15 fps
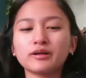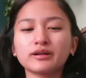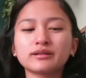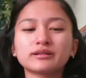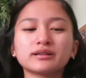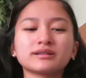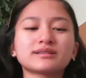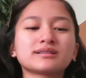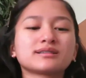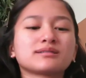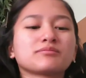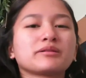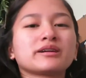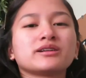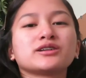We're
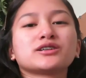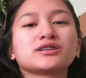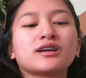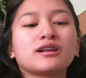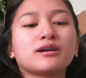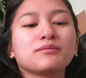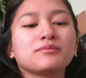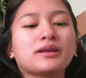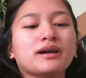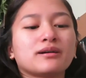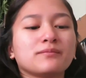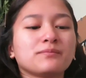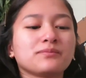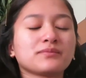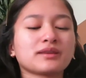just, we're gonna shut up
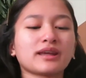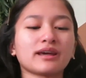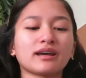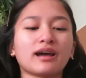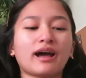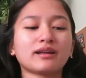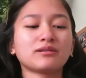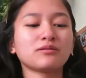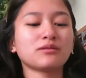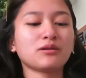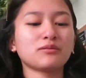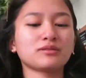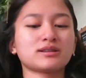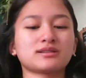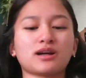now. Okay, I don't
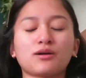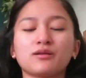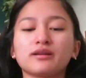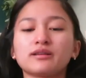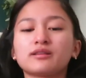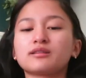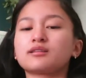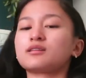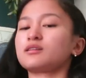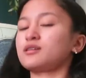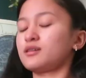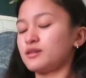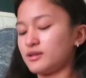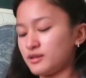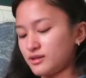know what to start with.
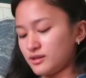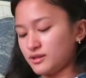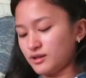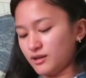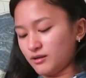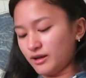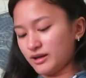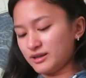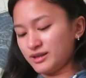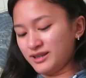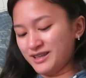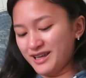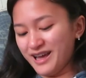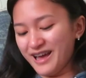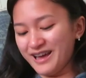No, I
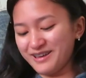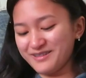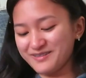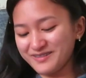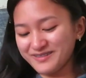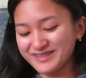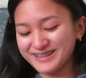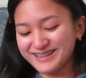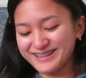can't.